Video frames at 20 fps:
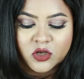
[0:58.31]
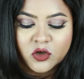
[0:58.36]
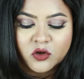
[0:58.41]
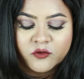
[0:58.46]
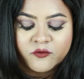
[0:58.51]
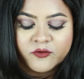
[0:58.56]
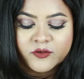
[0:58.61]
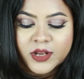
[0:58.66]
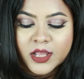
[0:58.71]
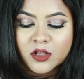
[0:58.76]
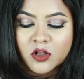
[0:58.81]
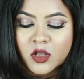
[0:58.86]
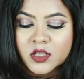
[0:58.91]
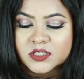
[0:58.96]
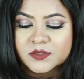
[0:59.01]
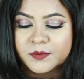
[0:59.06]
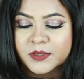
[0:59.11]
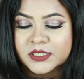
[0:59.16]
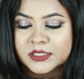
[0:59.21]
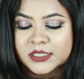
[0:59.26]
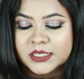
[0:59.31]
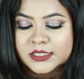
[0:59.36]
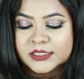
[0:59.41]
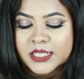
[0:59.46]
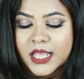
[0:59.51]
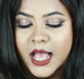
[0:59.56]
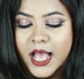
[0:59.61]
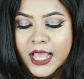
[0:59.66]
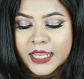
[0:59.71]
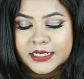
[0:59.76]
OFRA cosmetics
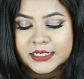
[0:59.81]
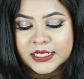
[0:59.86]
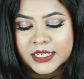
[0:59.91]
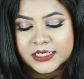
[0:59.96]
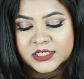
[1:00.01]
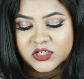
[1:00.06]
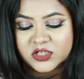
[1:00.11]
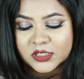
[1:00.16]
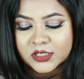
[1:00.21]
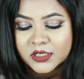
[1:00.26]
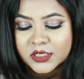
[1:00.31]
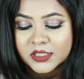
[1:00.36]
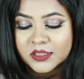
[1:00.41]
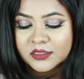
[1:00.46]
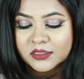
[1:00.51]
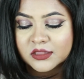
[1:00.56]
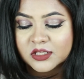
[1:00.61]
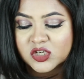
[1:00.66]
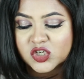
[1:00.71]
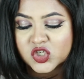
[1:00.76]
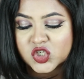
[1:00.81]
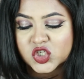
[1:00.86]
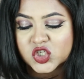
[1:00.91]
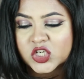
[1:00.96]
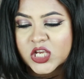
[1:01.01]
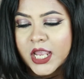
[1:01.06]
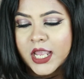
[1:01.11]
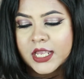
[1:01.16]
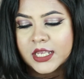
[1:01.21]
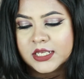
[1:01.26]
highlighter in the
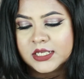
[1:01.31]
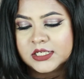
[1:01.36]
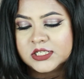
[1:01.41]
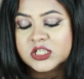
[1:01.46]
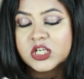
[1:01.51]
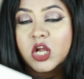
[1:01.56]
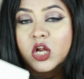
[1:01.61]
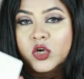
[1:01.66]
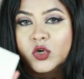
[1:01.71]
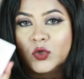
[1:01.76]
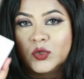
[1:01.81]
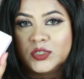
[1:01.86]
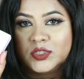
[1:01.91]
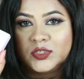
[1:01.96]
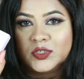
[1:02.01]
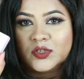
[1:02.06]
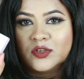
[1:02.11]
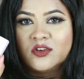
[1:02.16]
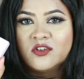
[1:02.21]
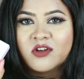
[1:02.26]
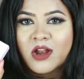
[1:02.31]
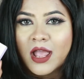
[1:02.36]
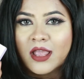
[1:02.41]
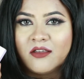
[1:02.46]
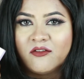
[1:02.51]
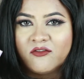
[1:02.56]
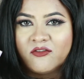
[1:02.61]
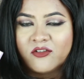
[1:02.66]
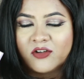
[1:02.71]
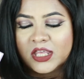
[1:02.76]
shade Rodeo
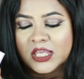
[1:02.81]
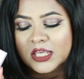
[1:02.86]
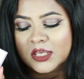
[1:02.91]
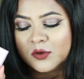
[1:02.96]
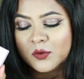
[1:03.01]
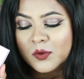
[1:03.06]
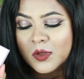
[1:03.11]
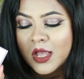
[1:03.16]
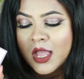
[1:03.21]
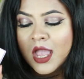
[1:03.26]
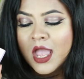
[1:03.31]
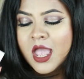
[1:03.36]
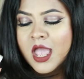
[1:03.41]
Dry for you.